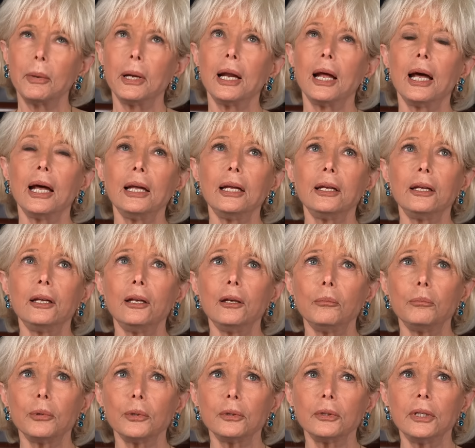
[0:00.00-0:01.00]
But I
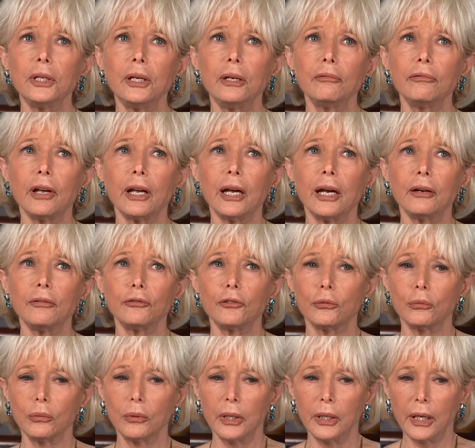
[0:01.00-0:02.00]
can't believe
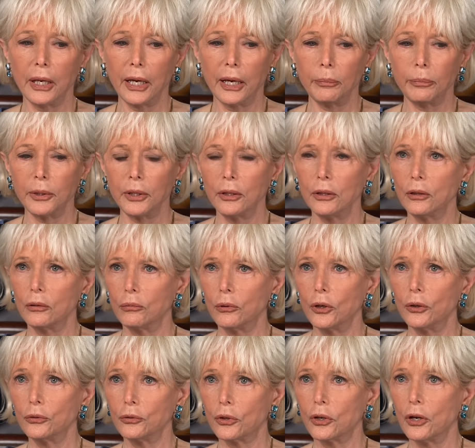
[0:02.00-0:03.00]
after what happened in the
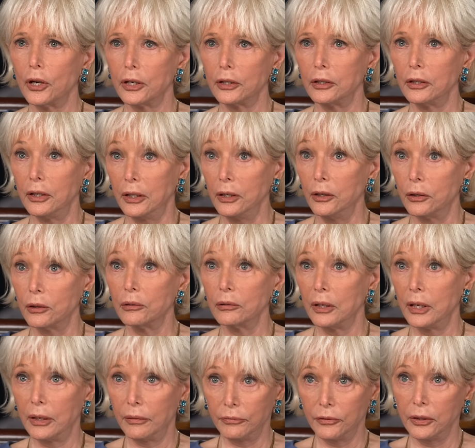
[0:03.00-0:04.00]
Rose Garden here,
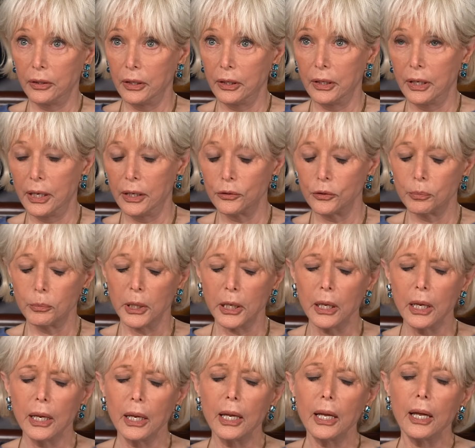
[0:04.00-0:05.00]
after the announcement,
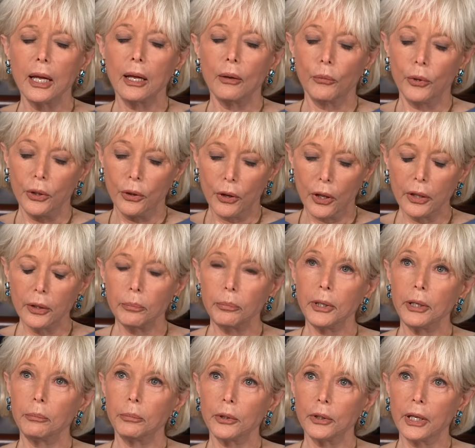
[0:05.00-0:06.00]
with all the
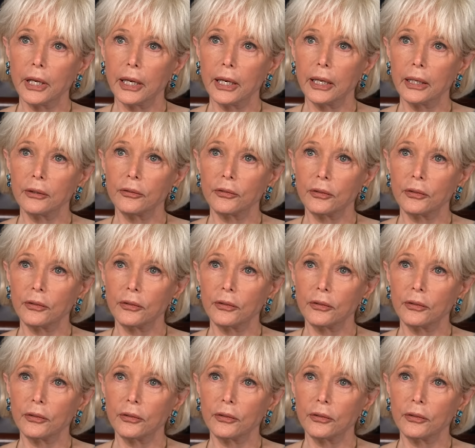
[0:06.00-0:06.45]
people getting